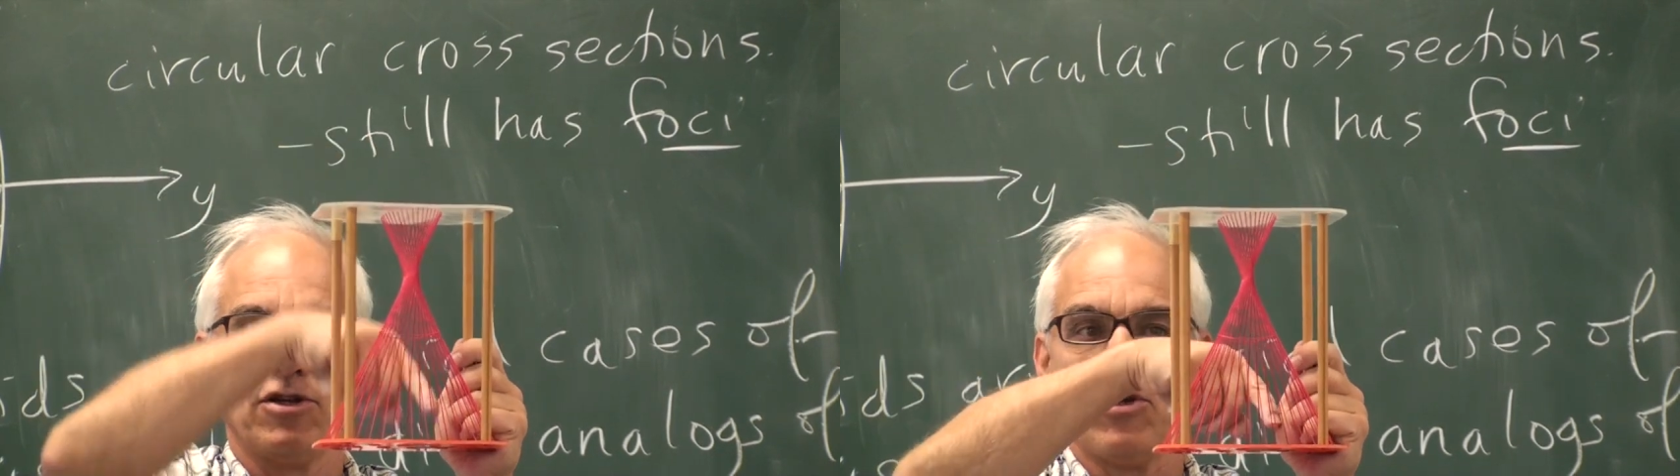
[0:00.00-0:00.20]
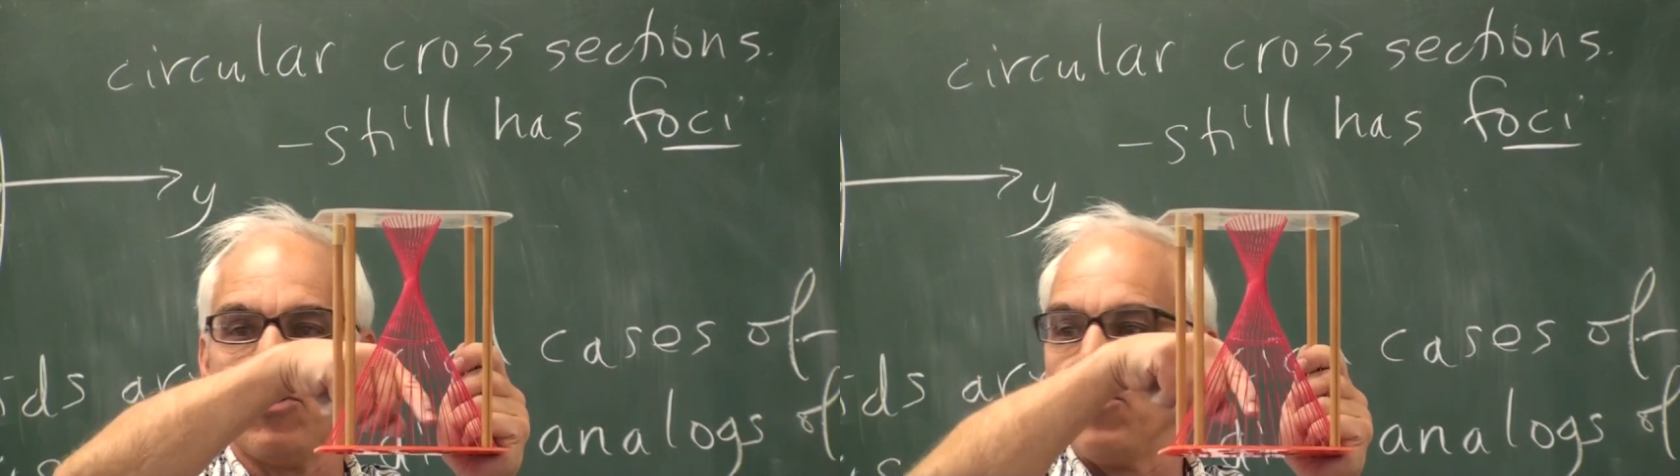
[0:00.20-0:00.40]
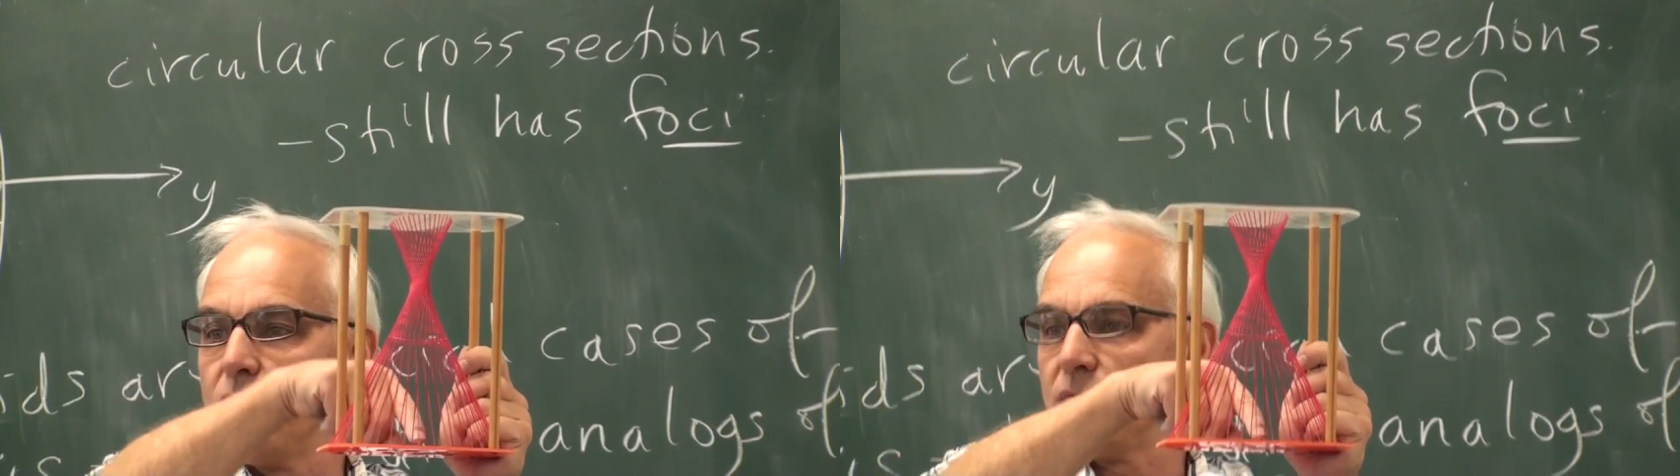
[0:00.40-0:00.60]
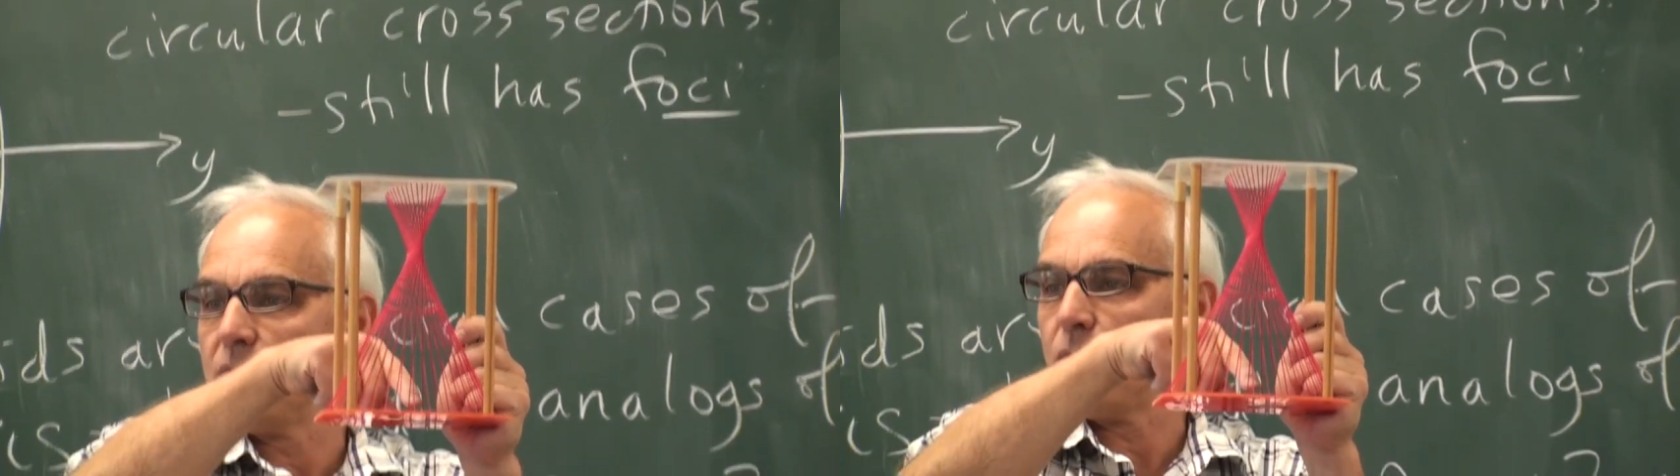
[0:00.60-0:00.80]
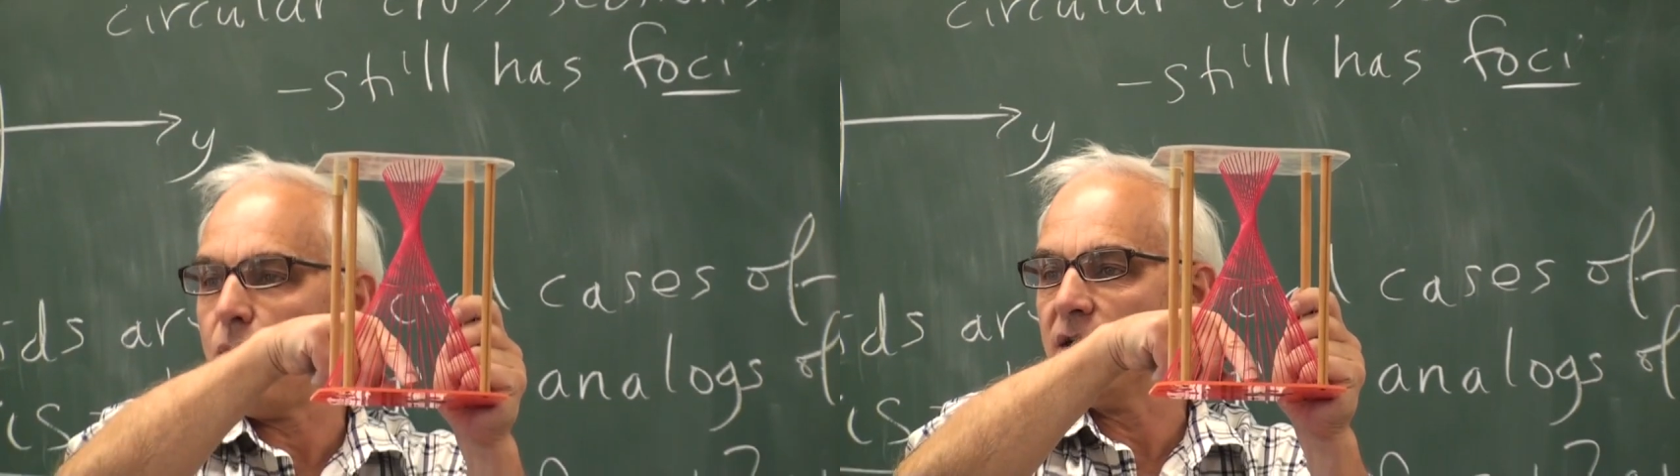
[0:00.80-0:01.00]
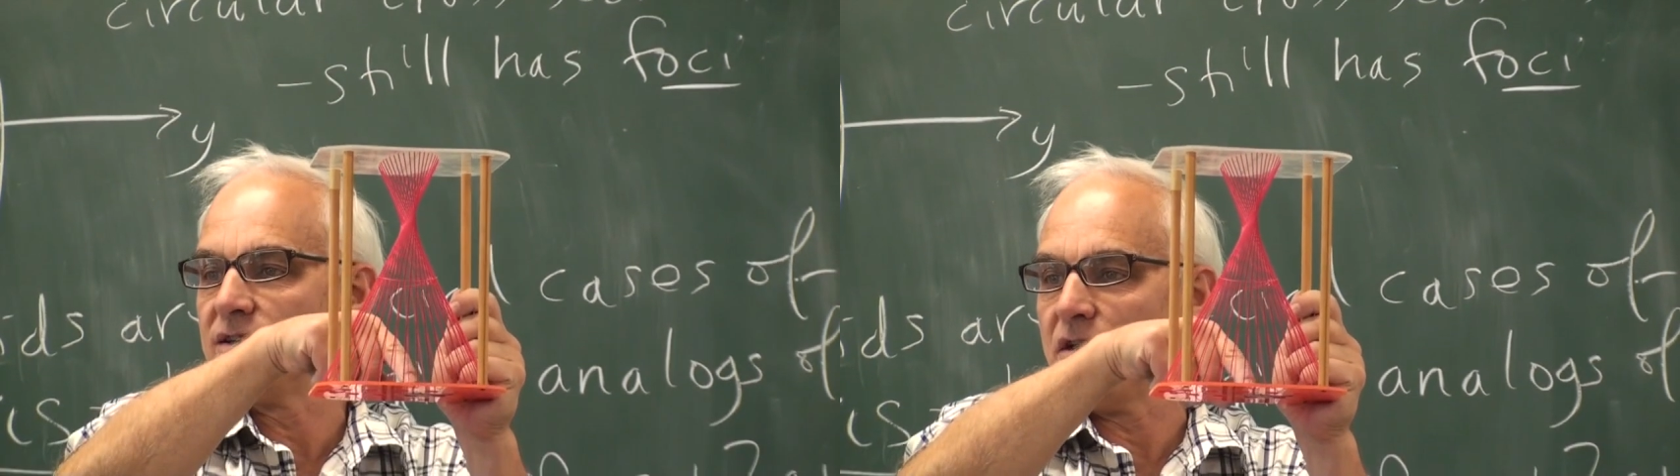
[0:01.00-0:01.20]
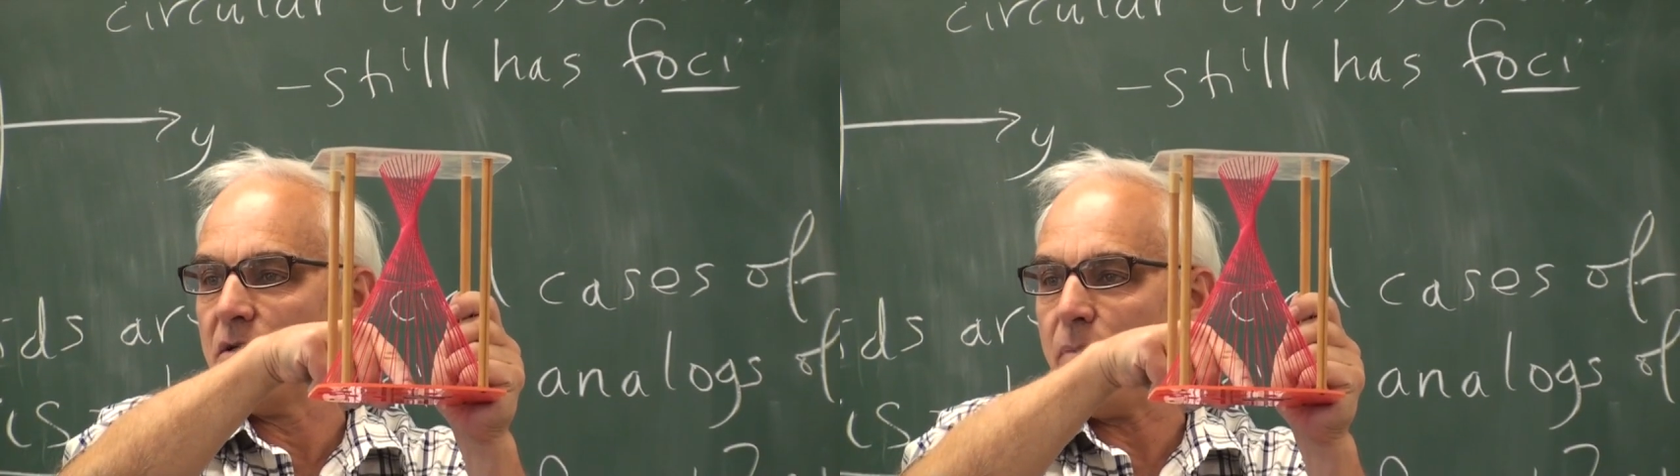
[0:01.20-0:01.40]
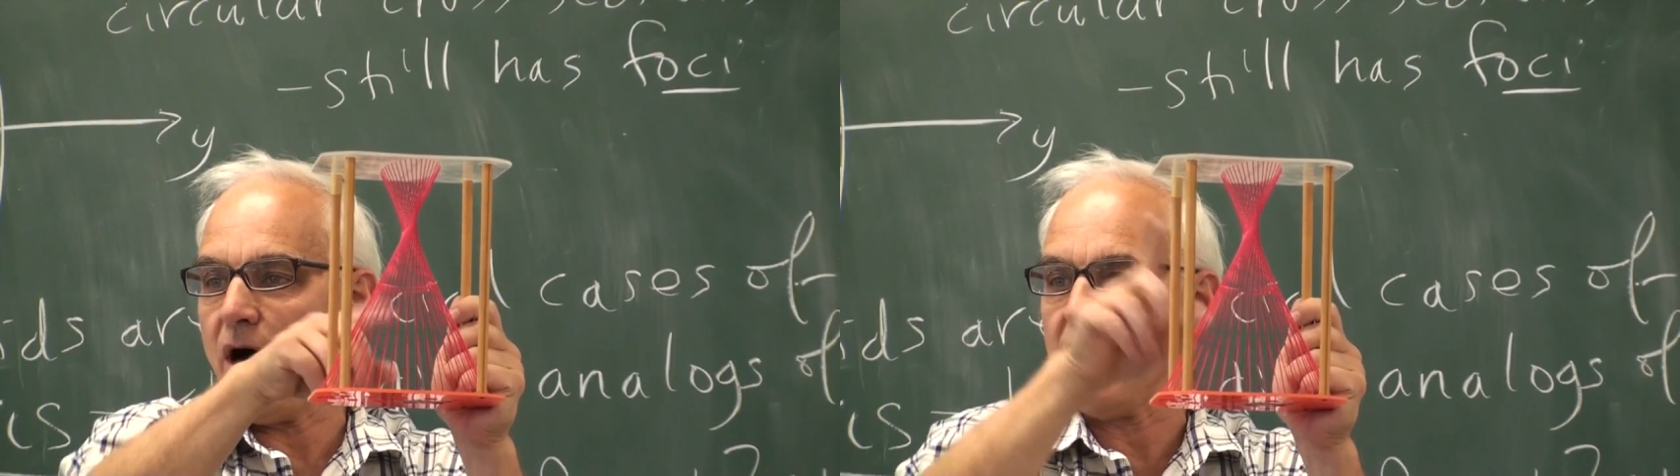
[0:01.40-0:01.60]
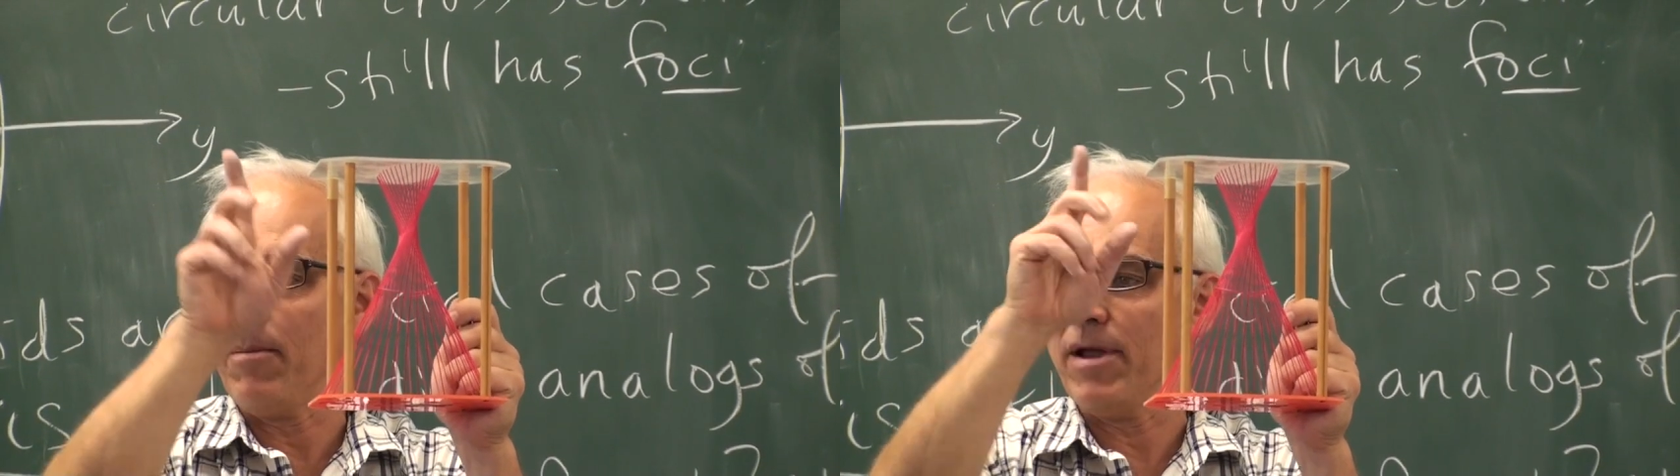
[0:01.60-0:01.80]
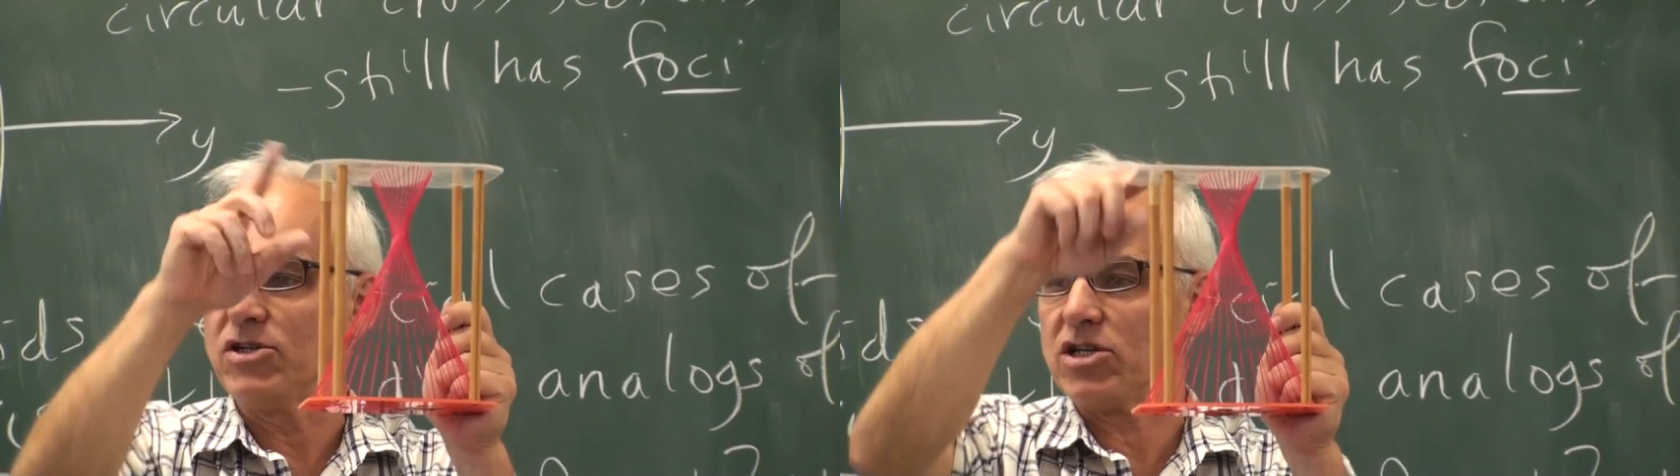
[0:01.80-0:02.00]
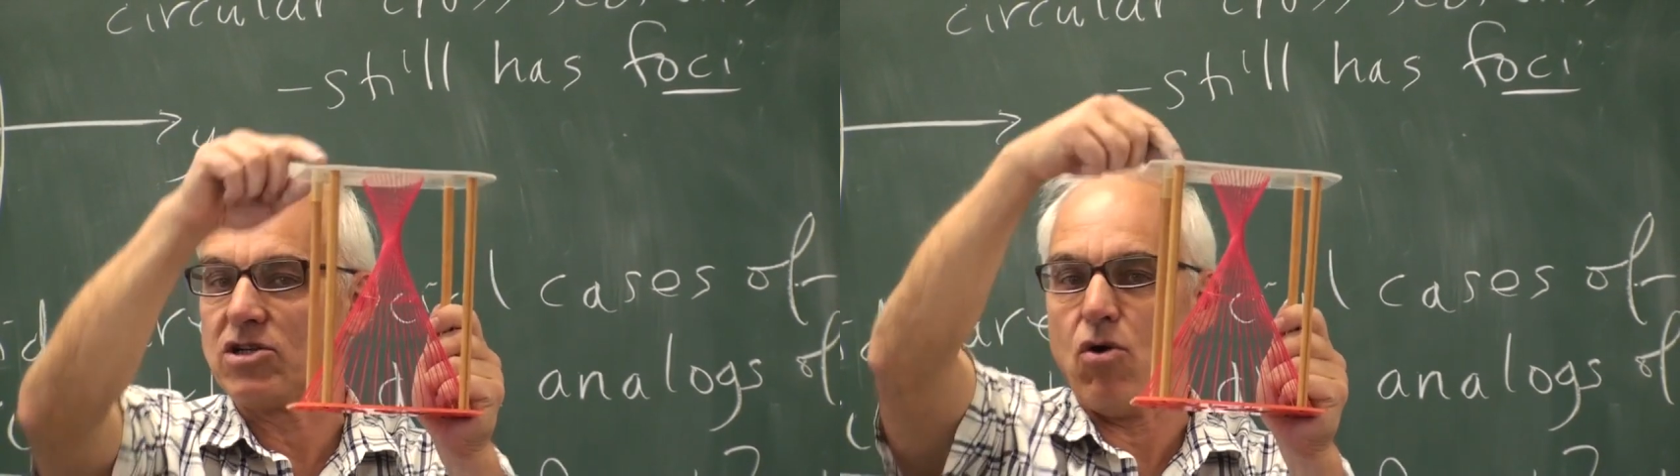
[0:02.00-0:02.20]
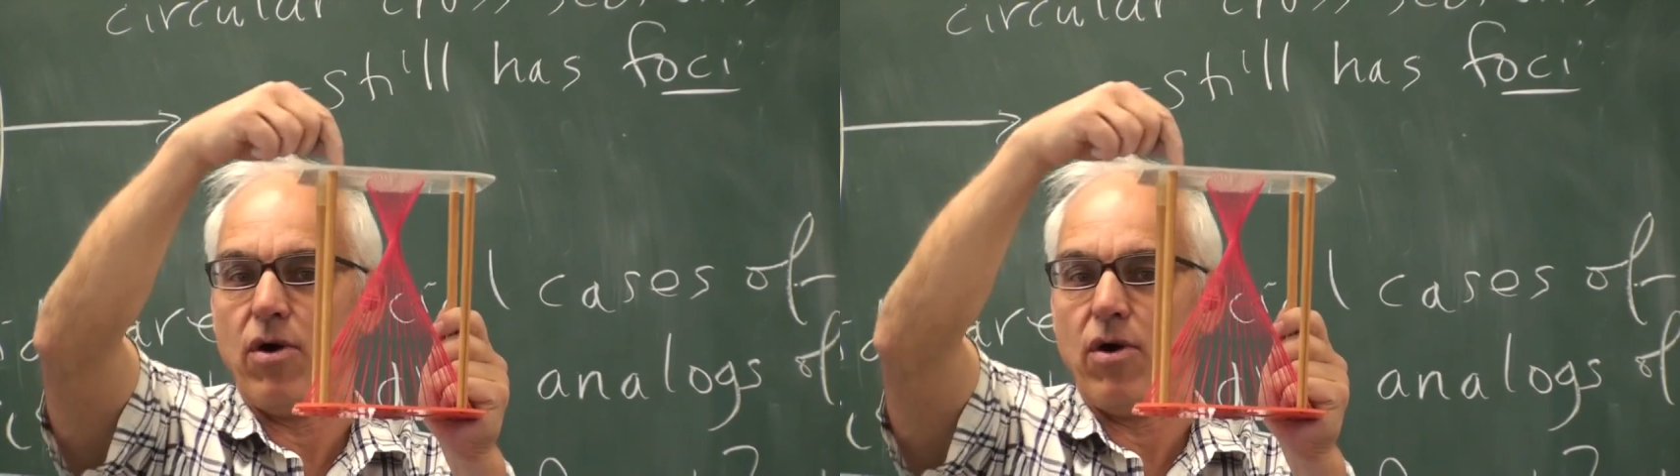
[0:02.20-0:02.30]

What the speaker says: to ones on the bottom and just